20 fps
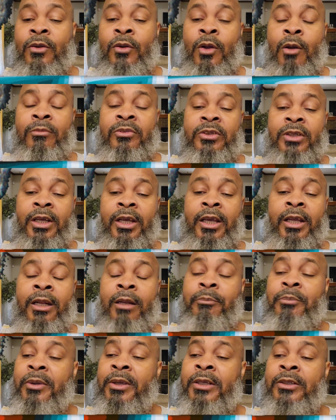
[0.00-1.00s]
You know what I'm saying?
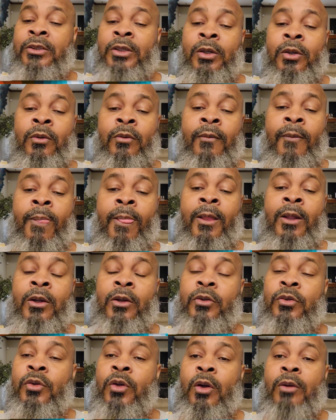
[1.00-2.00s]
It depends on,
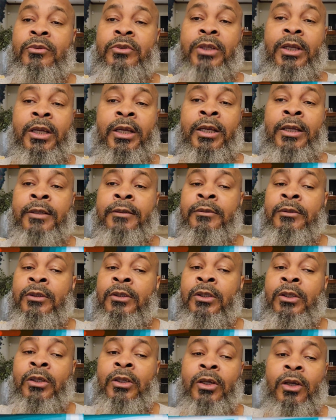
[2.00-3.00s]
you know what I'm saying.
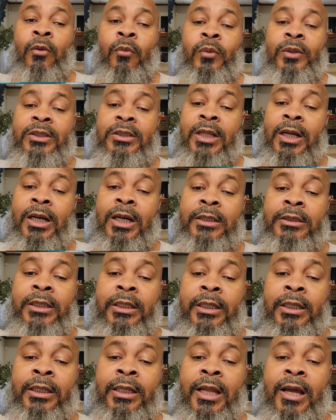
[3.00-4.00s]
If we start
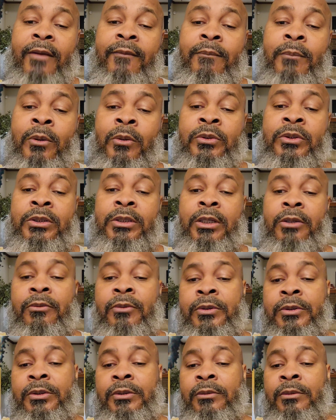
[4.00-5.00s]
taking life more
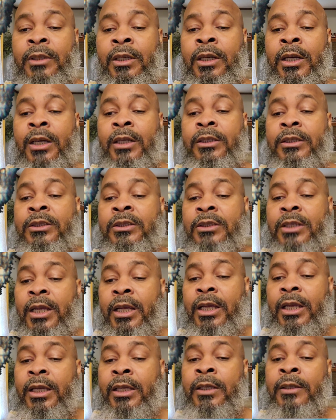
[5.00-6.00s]
serious and
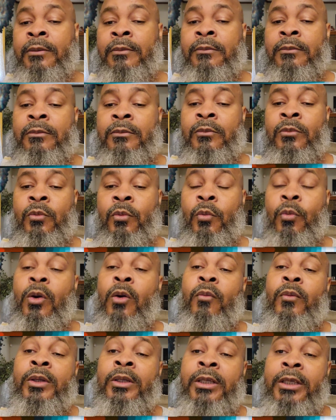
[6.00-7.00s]
understand
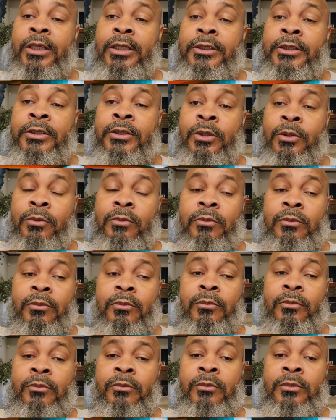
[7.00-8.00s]
what we need to do,
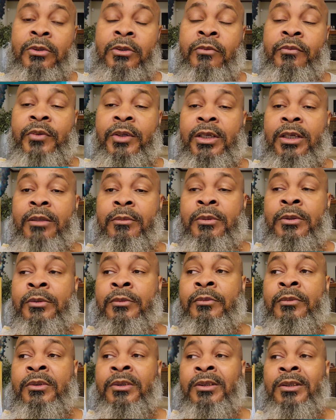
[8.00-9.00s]
you feel
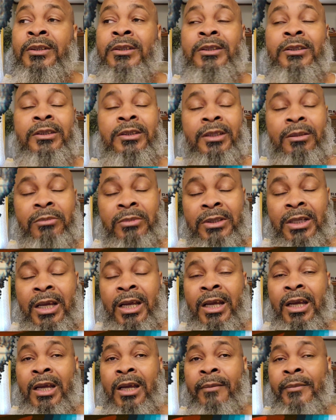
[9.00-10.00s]
me?
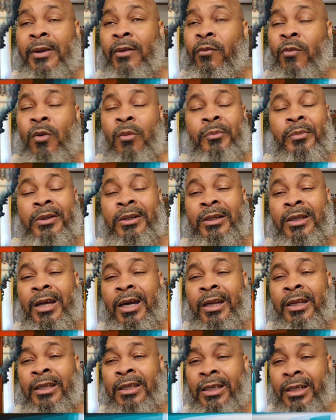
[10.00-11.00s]
Sometime it won't be a
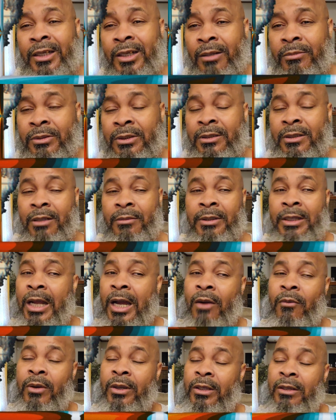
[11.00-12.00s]
lot of hiccups coming
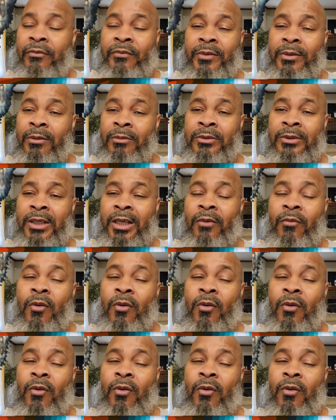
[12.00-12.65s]
our way. You feel what I'm saying?